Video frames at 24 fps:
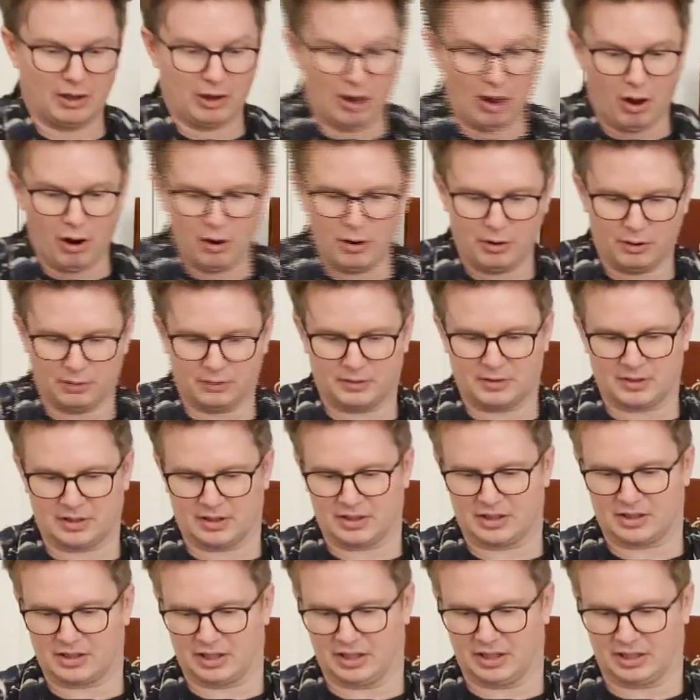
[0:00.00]
loath
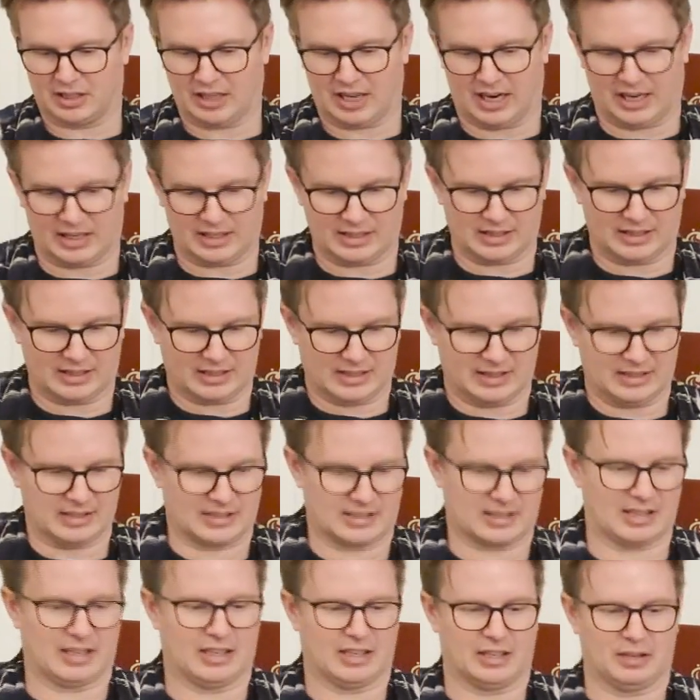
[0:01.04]
to cut it and
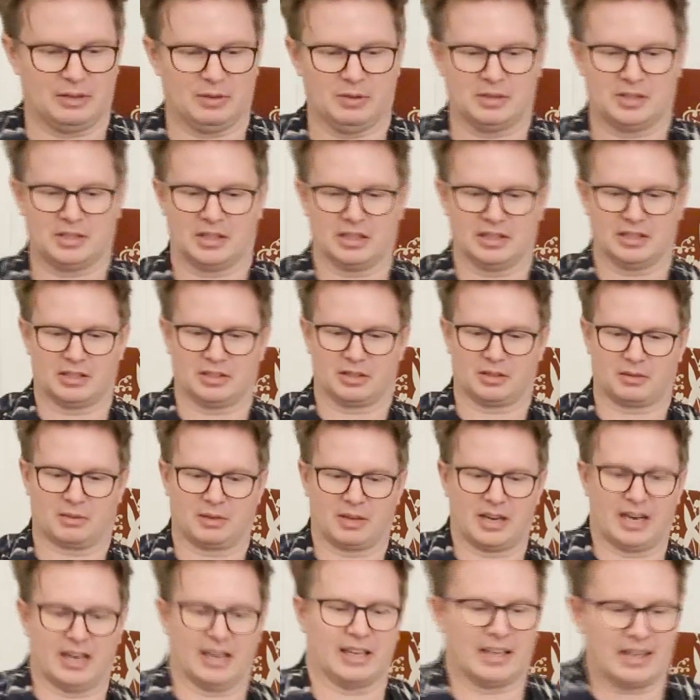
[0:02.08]
start using it to
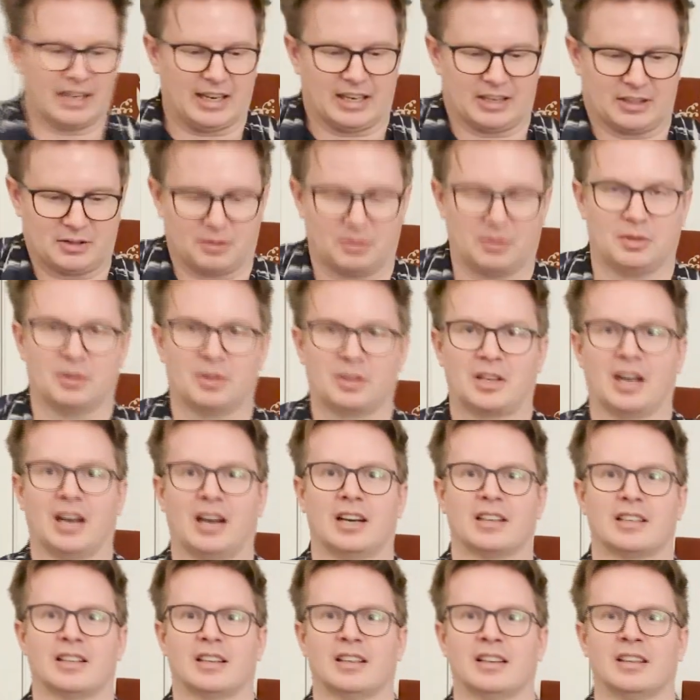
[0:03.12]
create an actual
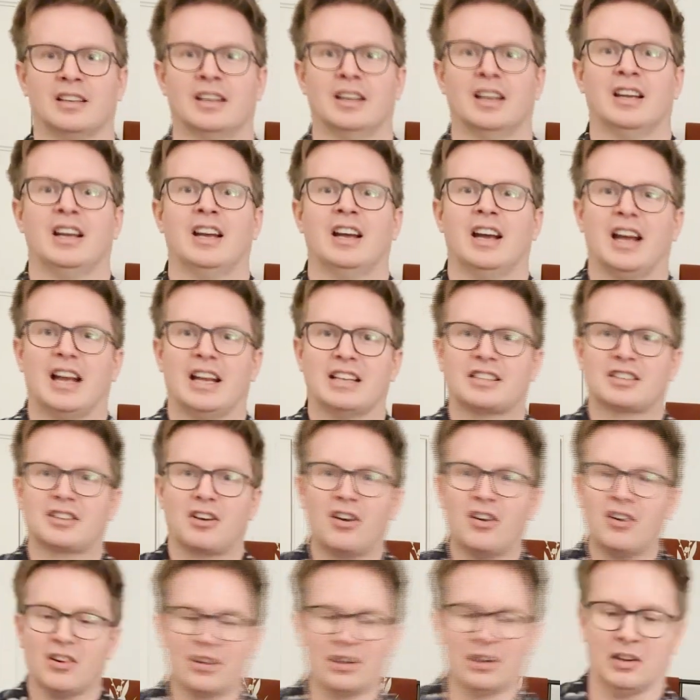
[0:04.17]
yukata. It's
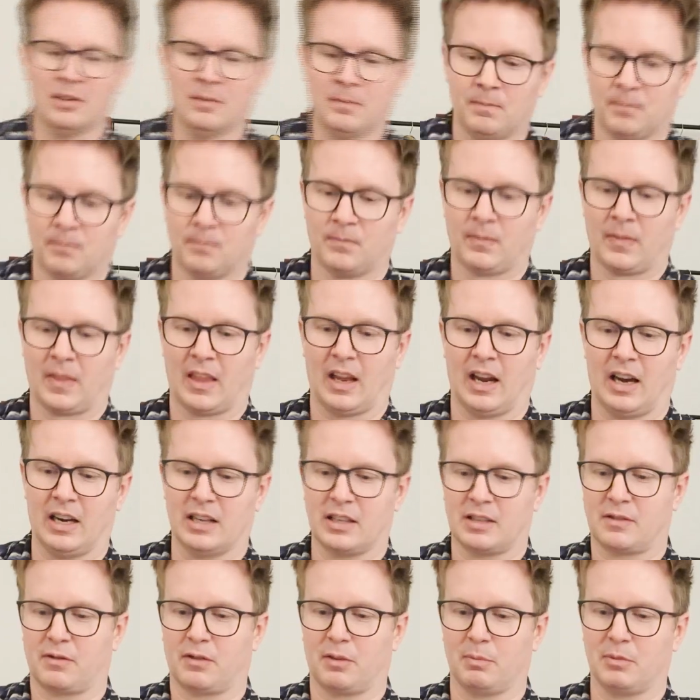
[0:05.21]
cotton, and it's
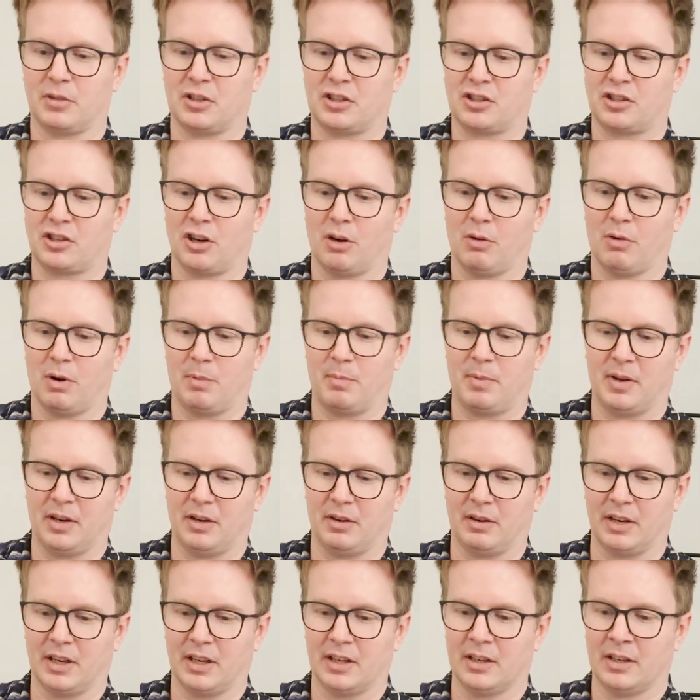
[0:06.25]
from the Showa
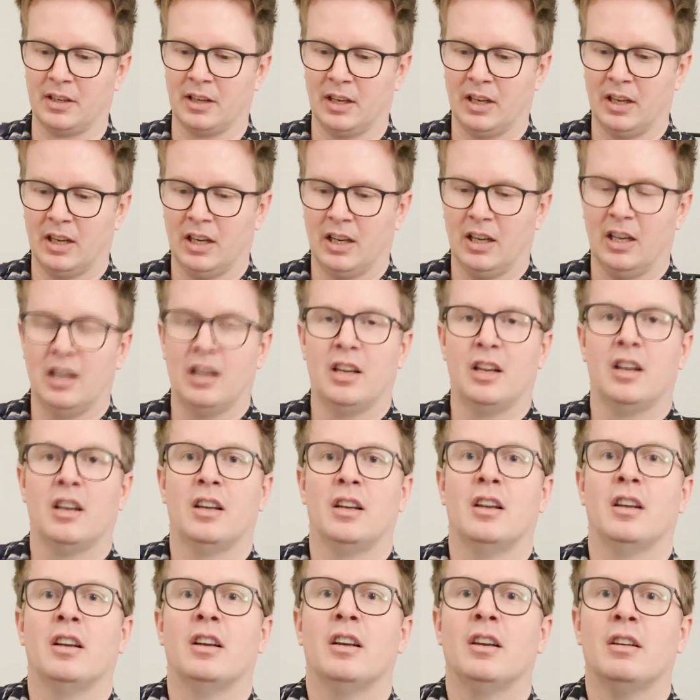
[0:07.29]
period,
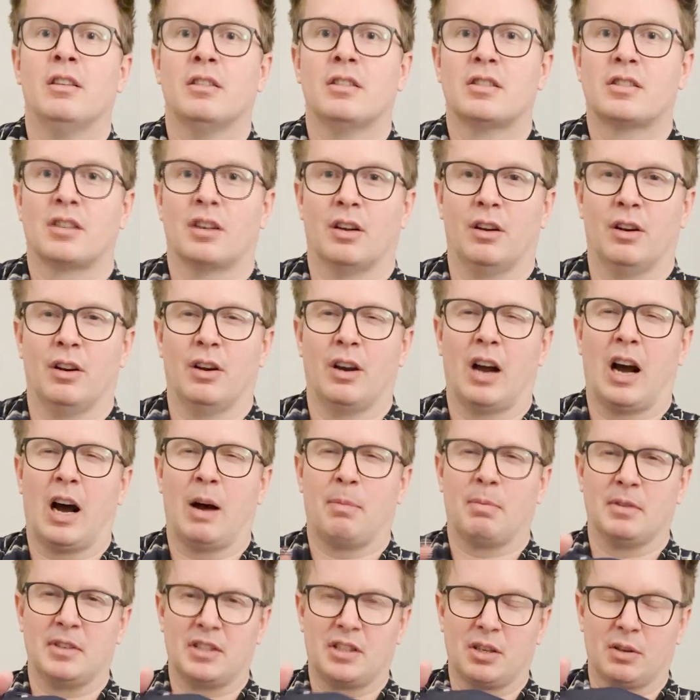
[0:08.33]
so
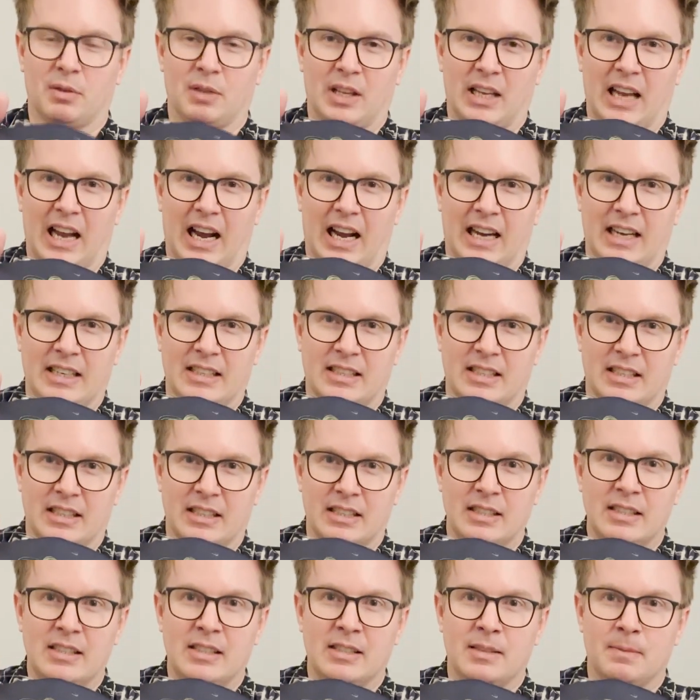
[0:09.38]
up until the
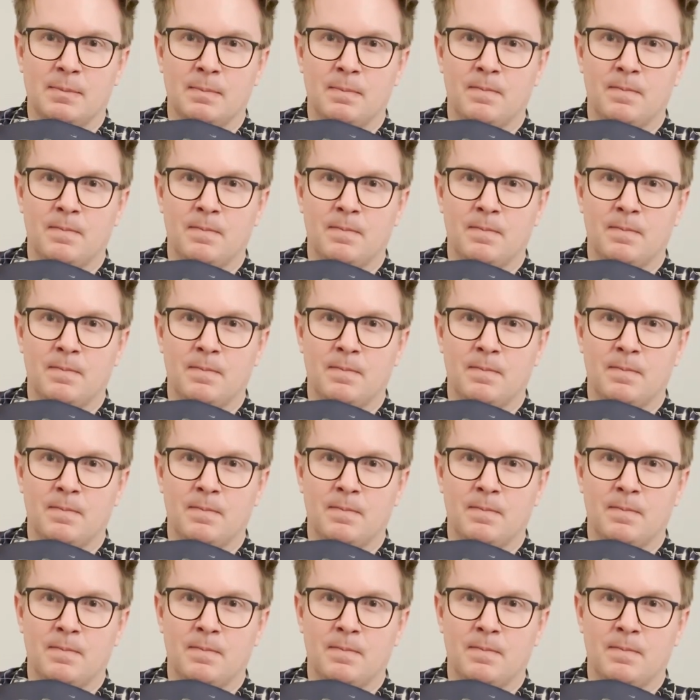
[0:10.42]
80s